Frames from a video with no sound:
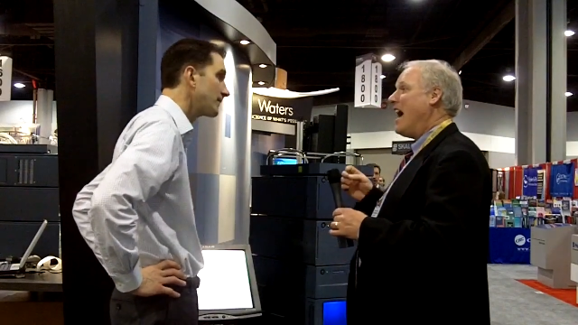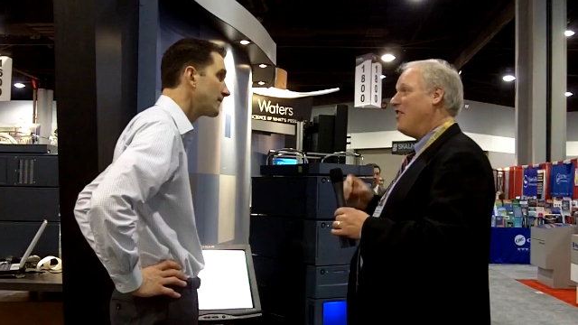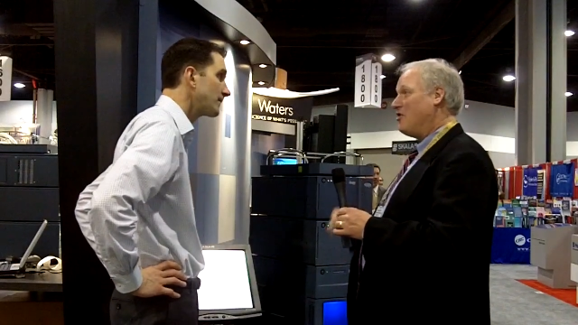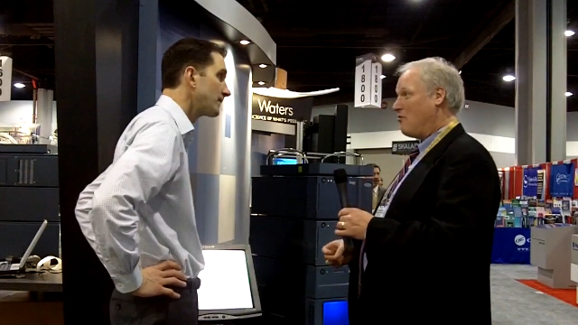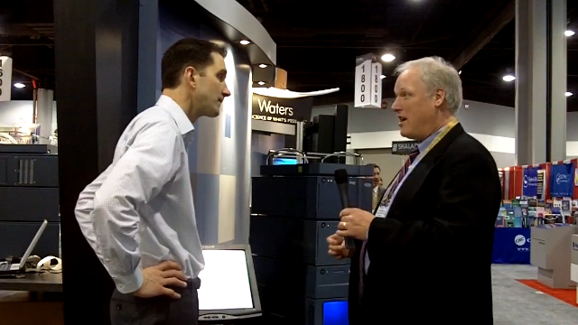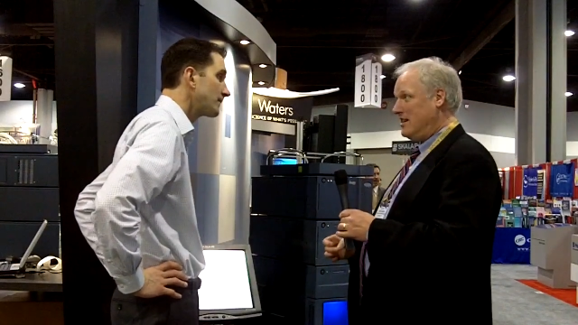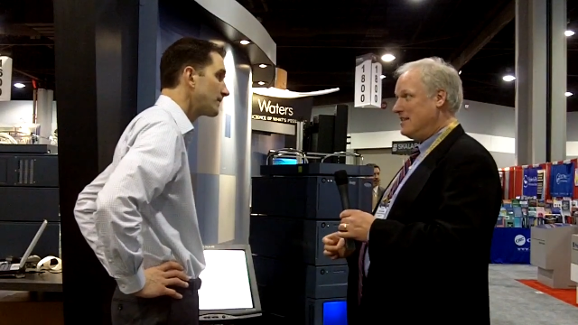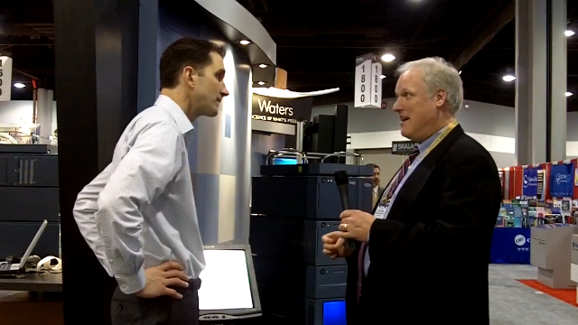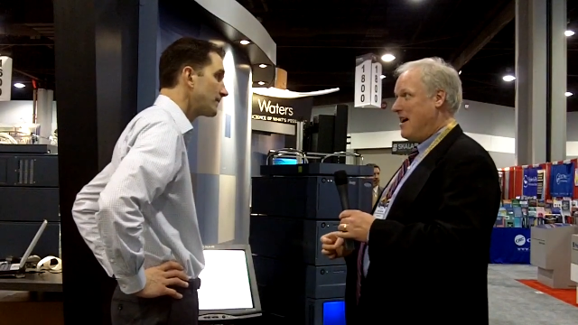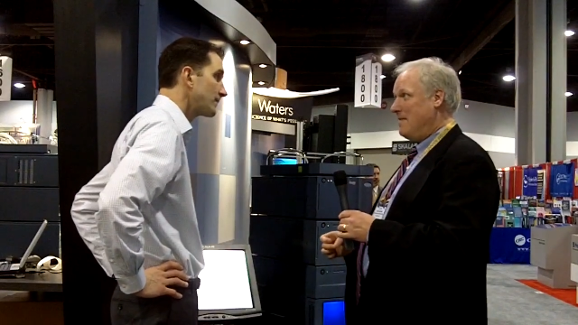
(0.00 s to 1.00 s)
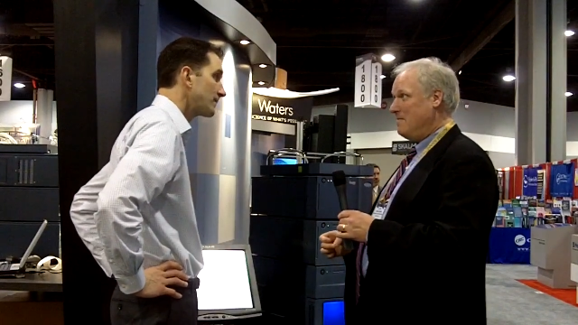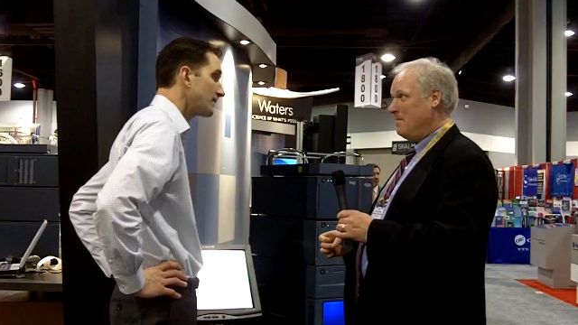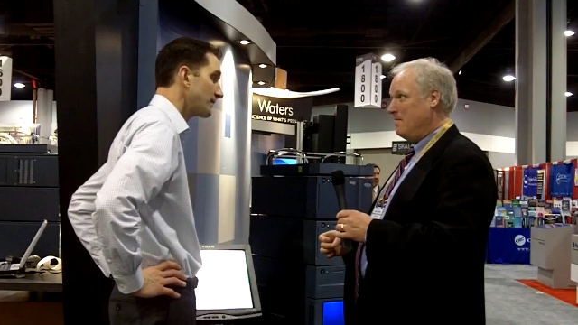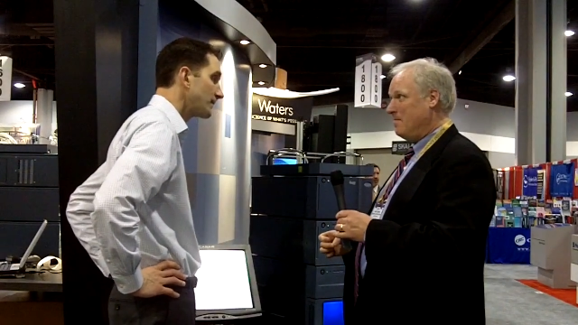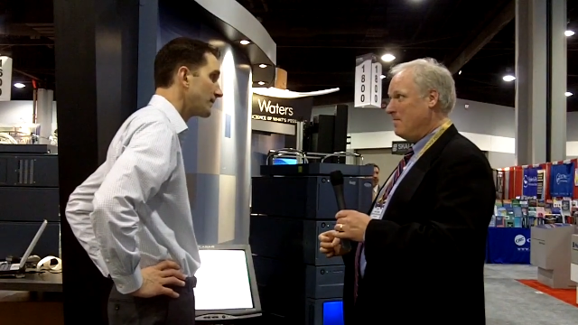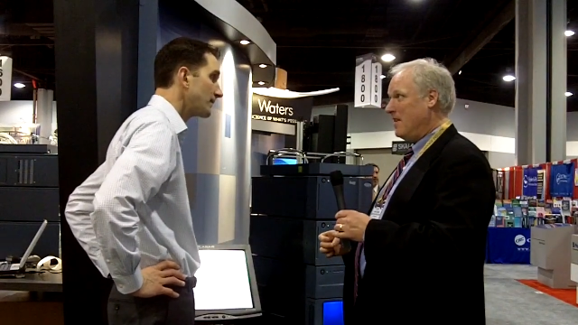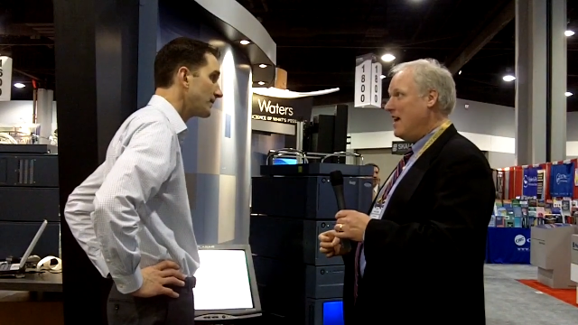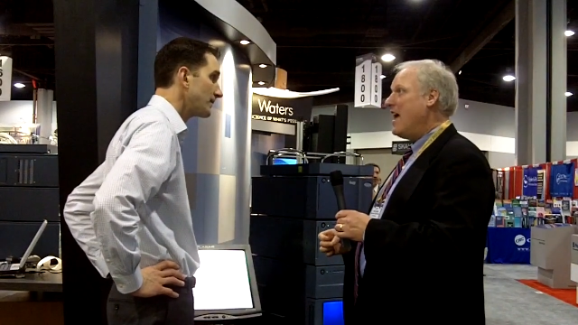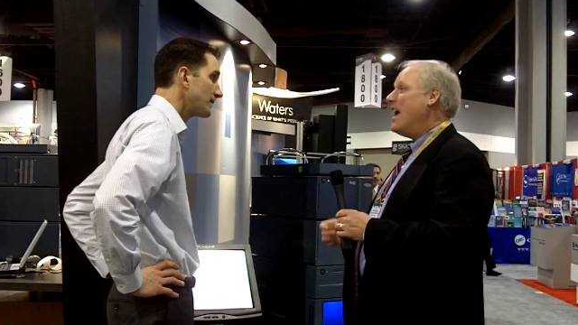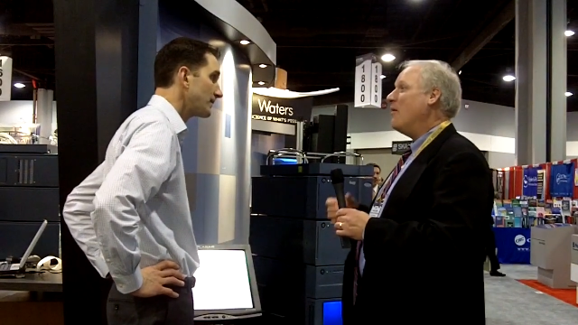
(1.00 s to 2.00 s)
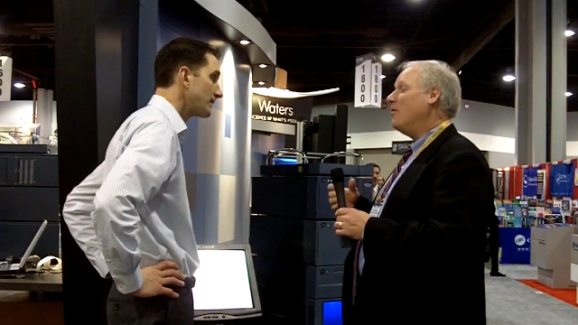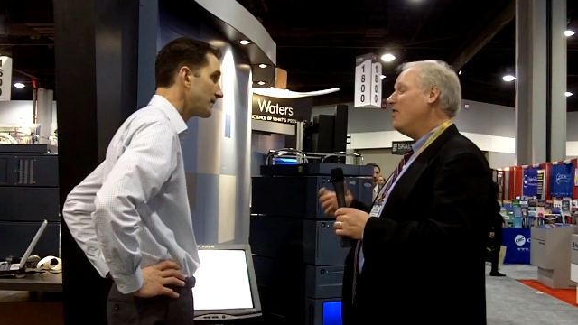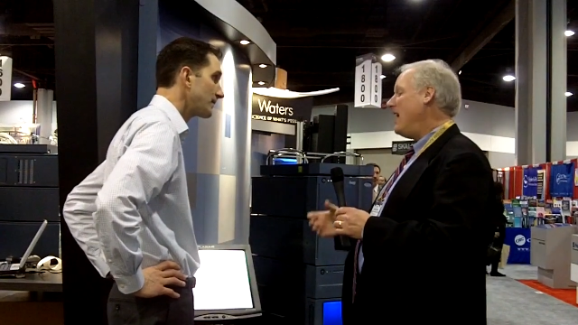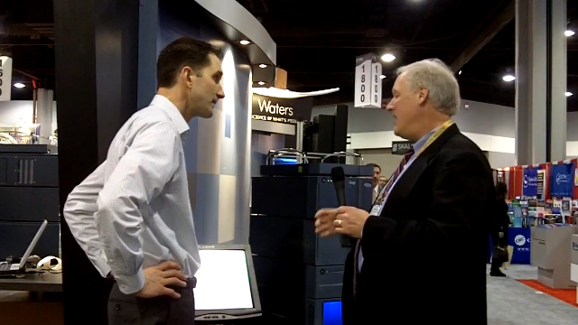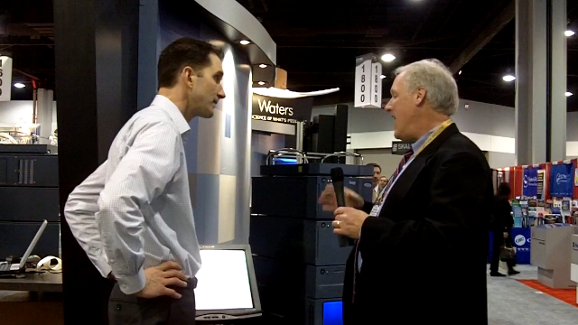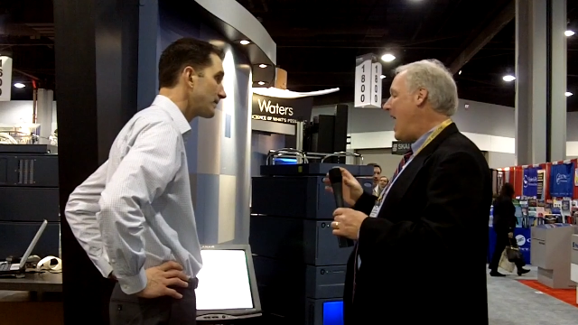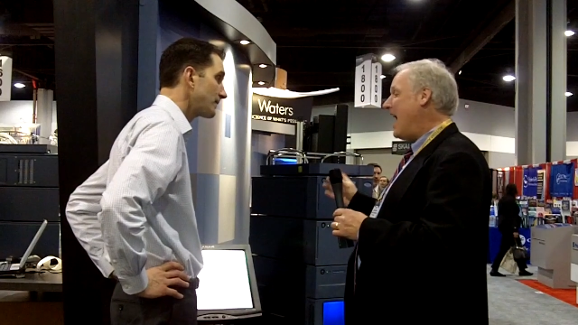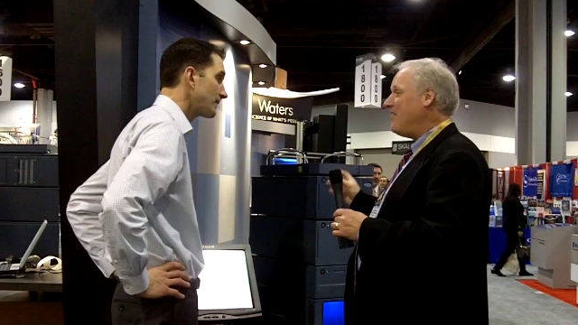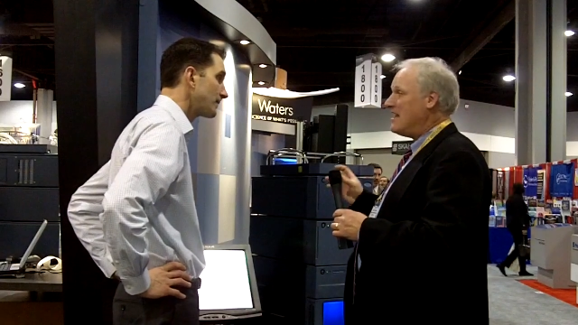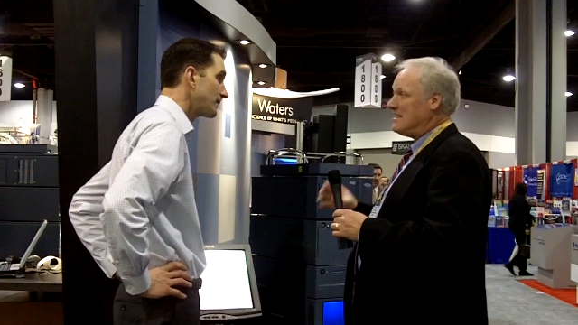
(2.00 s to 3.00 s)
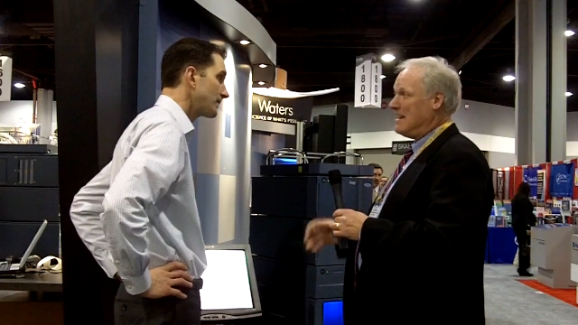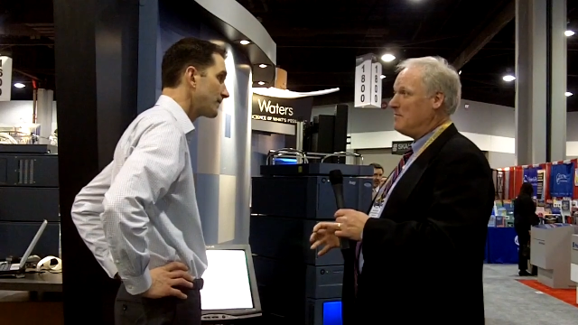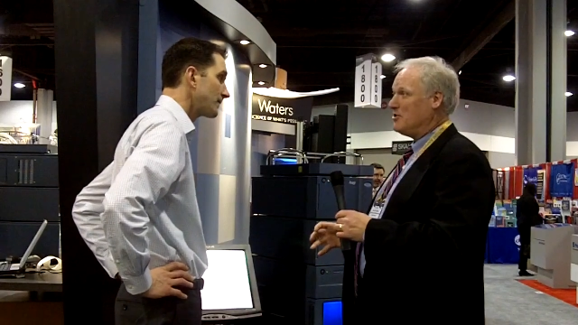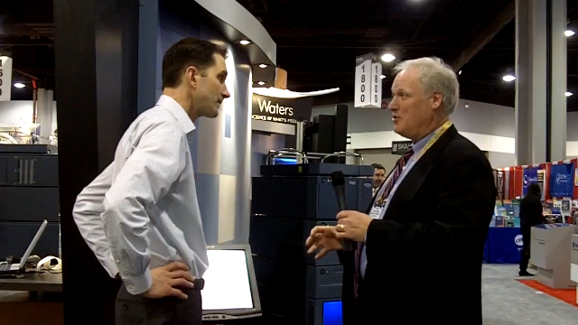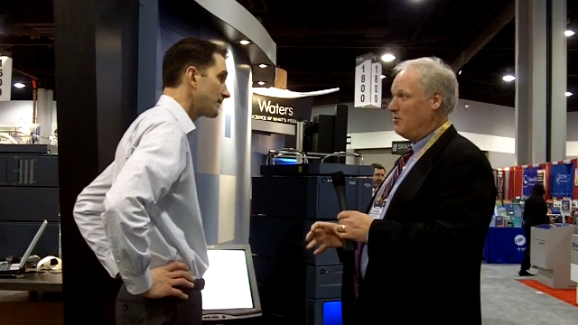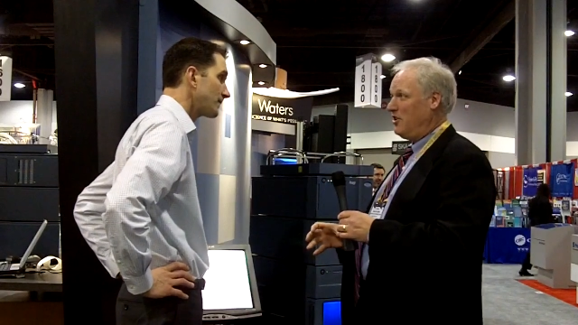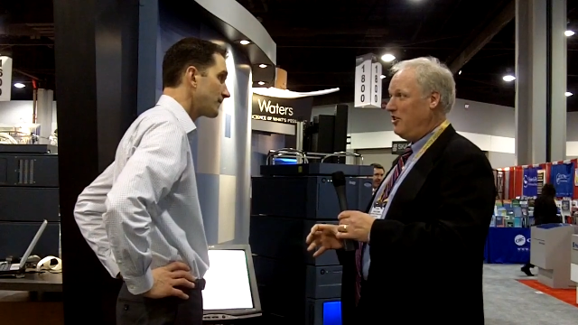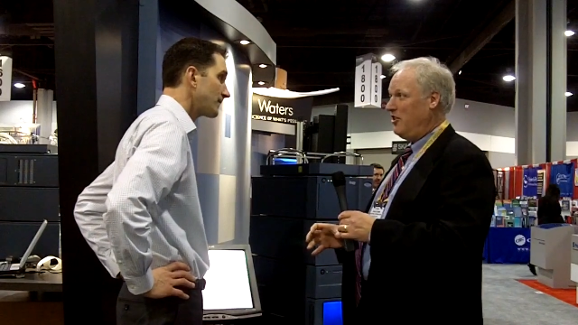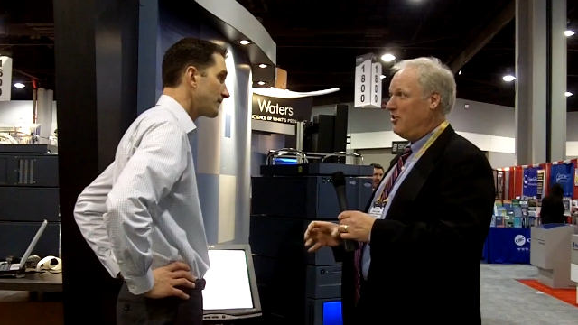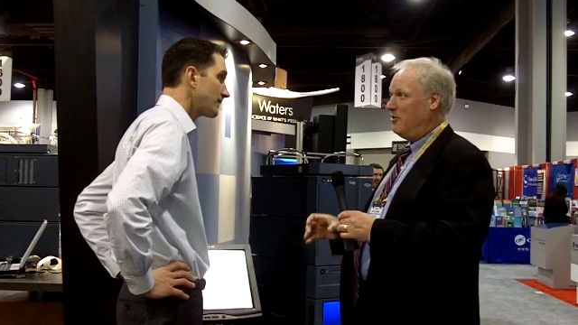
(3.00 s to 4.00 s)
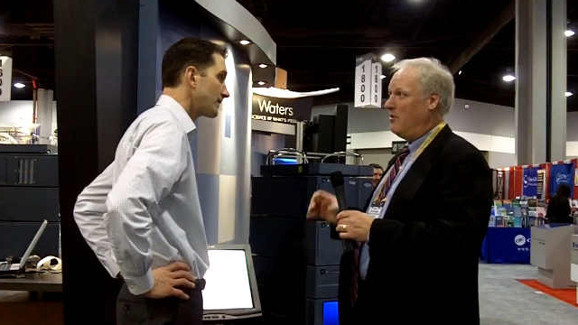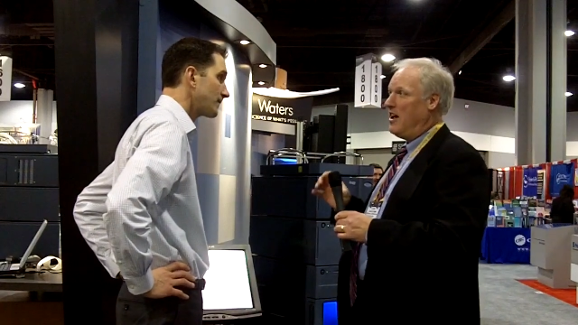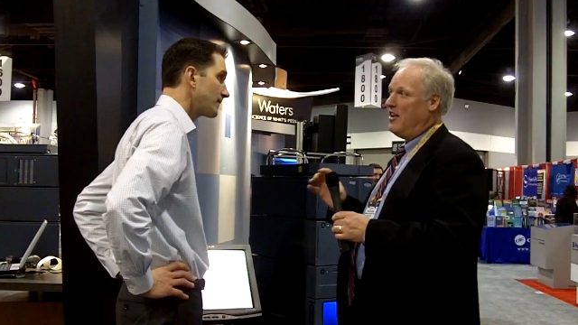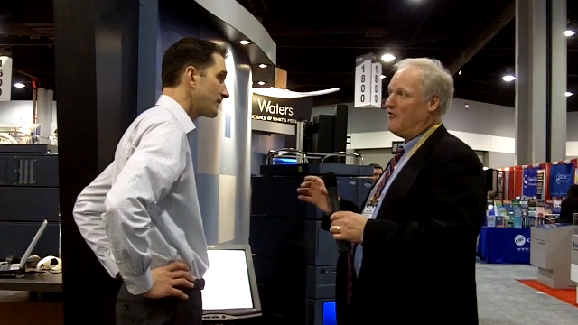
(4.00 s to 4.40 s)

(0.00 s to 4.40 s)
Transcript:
Speaker 1: at the right time. It will then add that sample to a queue,